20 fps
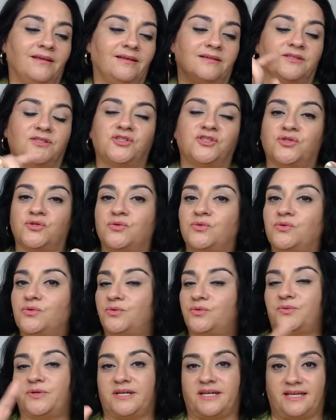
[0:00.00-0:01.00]

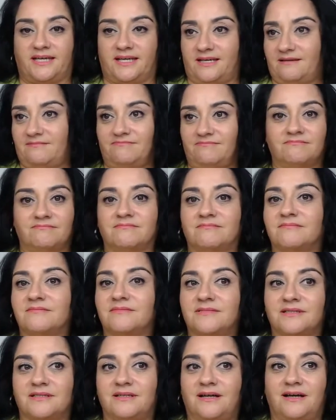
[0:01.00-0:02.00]
jewelry,
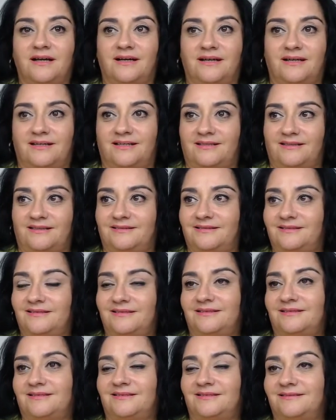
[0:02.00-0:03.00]
uh,
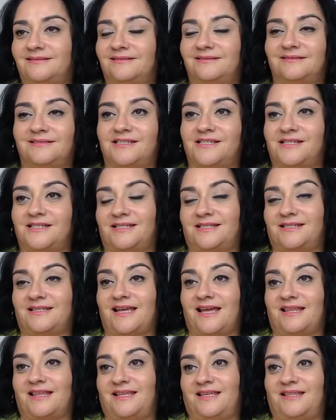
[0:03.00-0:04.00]
just
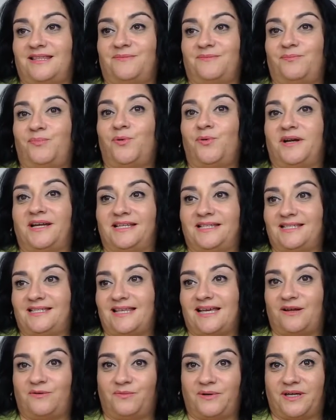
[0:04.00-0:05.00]
and then the points
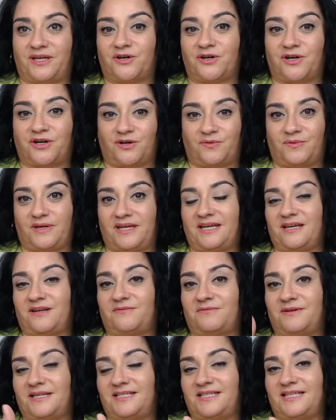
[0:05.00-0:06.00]
that we earn, we can
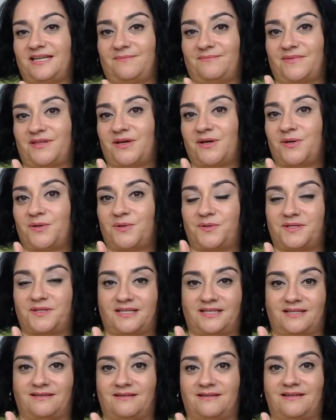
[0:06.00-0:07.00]
redeem those.
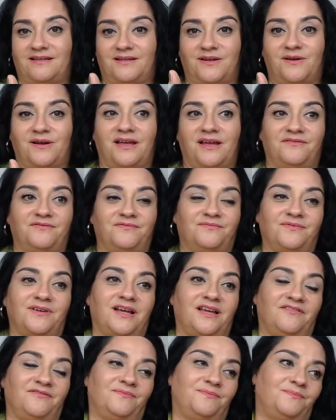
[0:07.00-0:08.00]
And
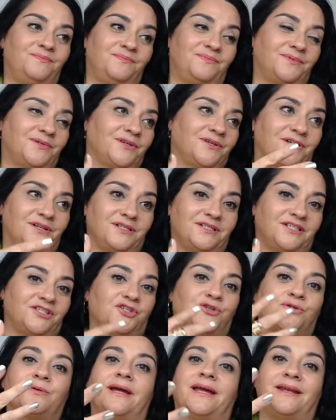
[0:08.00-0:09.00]
I've earned a
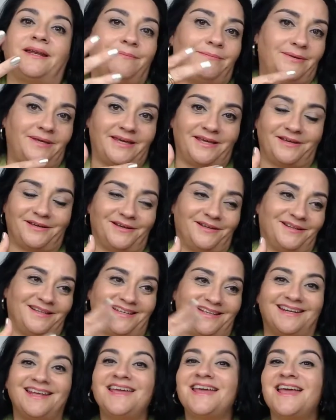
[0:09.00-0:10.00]
treadmill,
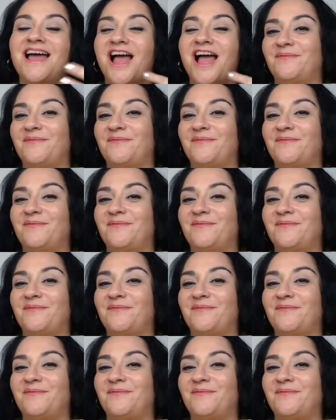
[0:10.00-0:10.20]
and I